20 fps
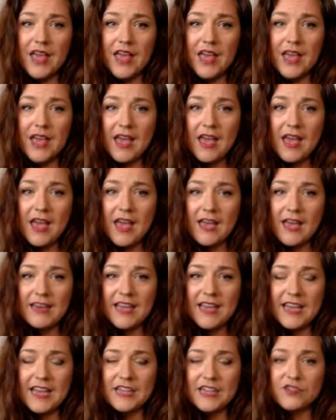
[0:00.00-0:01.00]

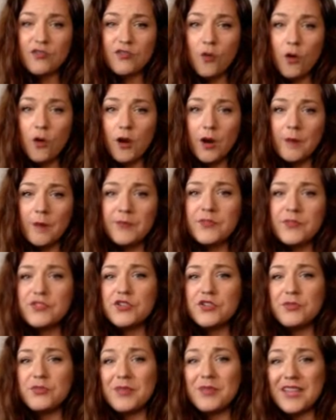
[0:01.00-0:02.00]
NH4. So
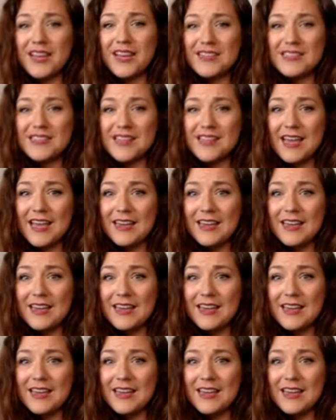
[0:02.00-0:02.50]
because of that,